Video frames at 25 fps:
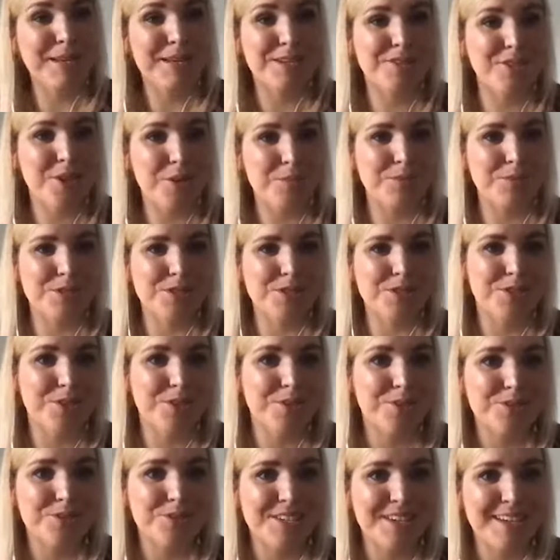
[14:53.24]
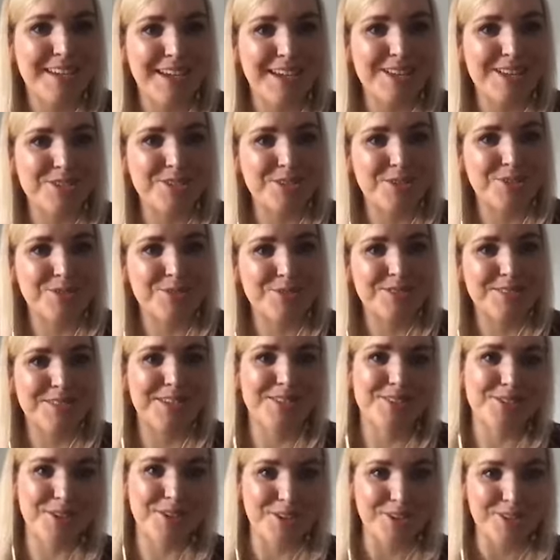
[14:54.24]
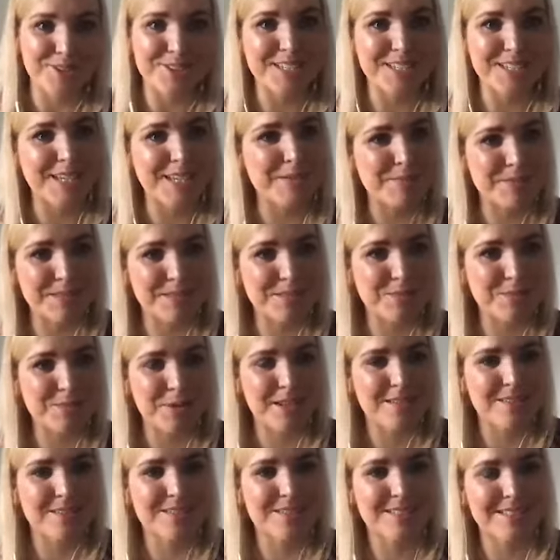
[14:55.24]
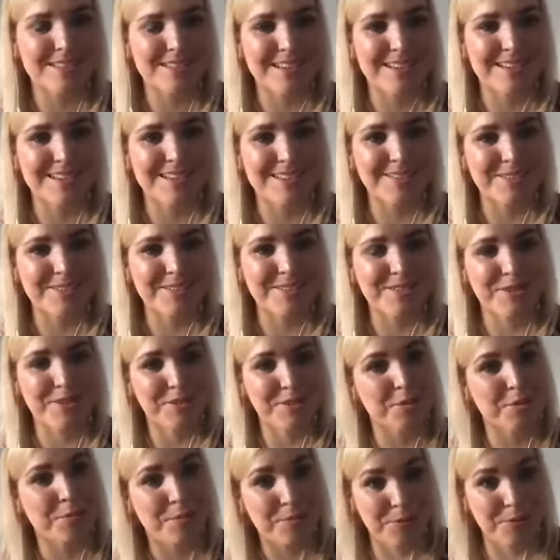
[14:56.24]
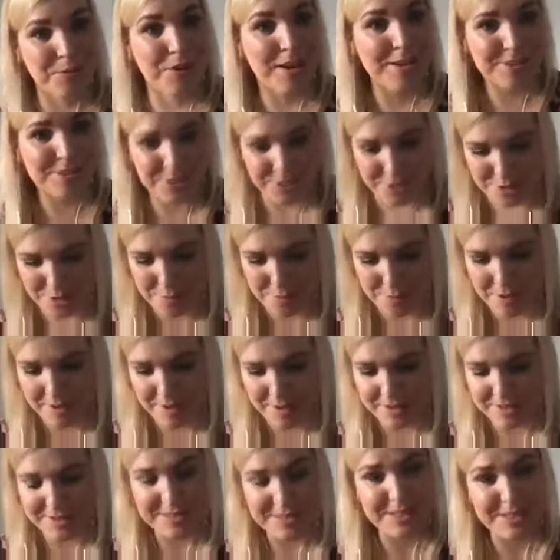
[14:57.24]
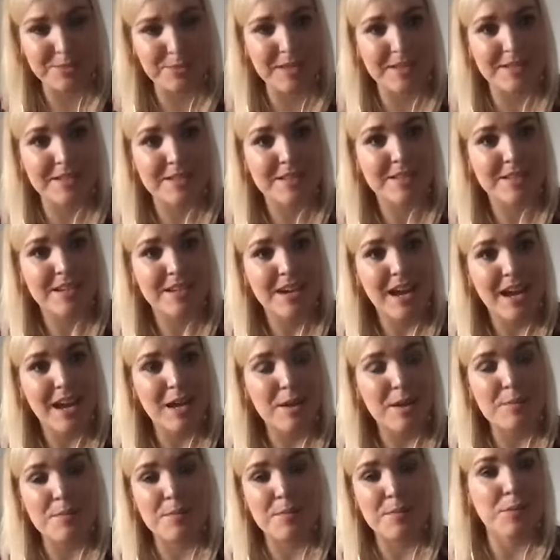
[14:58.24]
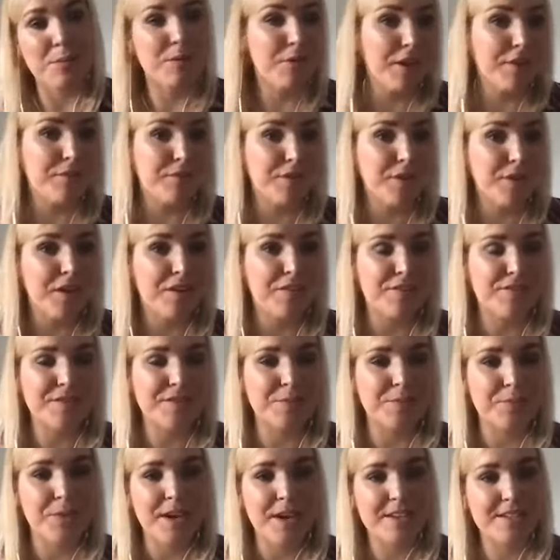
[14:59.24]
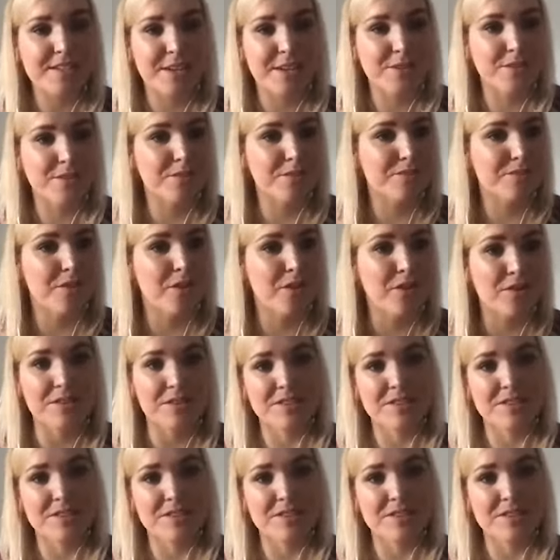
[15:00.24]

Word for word: job to do to engage yeah. those internal teams as well as uh, your, your your external partners as well. Um, yeah. It would be great if you could give us a breakdown of all the